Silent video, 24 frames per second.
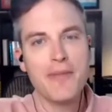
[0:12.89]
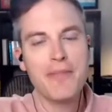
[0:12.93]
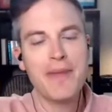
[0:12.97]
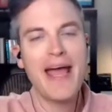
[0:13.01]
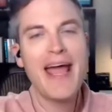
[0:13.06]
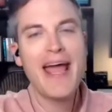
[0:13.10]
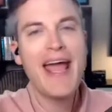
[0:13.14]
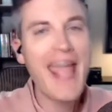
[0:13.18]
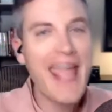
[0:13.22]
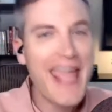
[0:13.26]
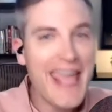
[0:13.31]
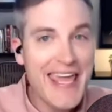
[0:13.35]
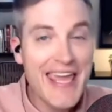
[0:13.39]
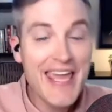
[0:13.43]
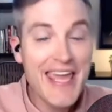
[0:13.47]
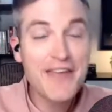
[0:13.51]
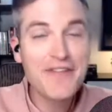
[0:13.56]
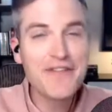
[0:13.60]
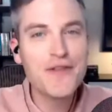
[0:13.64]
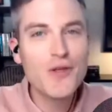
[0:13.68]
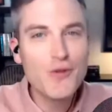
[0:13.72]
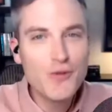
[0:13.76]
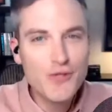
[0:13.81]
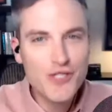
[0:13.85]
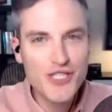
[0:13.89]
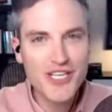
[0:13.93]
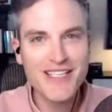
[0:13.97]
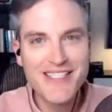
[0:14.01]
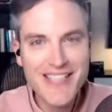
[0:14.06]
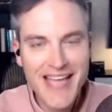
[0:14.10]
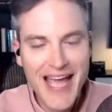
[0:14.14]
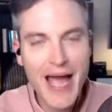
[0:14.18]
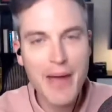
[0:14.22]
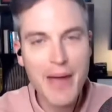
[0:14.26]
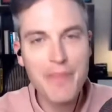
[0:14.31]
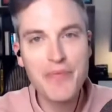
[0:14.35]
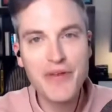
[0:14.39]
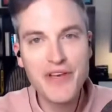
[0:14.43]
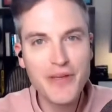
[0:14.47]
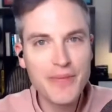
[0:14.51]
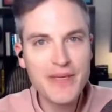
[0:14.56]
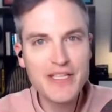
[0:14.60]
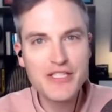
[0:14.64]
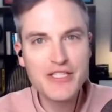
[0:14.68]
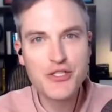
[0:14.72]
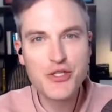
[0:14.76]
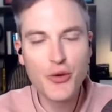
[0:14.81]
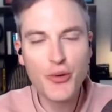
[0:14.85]
Hey, if you just happen to be
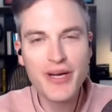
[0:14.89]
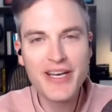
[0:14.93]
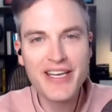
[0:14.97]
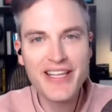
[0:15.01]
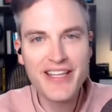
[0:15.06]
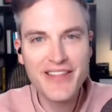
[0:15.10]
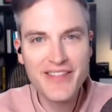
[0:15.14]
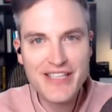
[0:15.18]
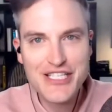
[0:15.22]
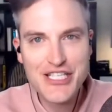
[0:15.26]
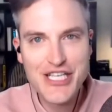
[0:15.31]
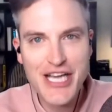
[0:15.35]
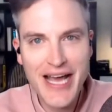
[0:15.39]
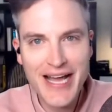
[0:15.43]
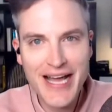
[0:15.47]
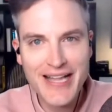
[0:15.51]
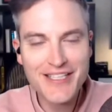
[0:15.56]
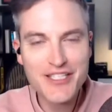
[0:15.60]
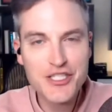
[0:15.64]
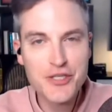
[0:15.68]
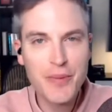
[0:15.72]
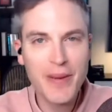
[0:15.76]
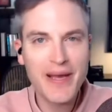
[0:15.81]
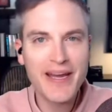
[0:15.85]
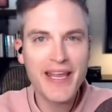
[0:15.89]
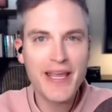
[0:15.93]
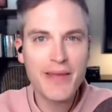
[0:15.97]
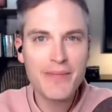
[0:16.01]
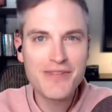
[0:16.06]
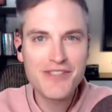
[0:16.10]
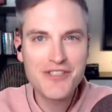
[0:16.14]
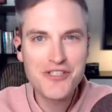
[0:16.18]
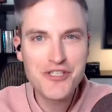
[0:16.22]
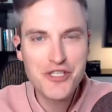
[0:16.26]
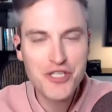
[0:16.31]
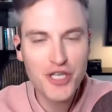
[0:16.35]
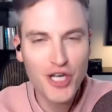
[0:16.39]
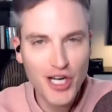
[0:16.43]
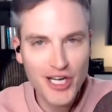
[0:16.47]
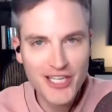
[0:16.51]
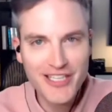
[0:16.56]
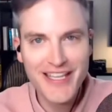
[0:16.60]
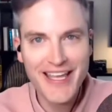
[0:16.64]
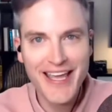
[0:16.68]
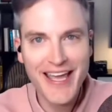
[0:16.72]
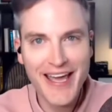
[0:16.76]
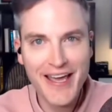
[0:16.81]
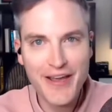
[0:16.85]
joining the challenge, my name is Sean
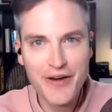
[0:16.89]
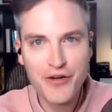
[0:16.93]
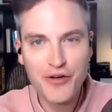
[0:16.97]
Cannell.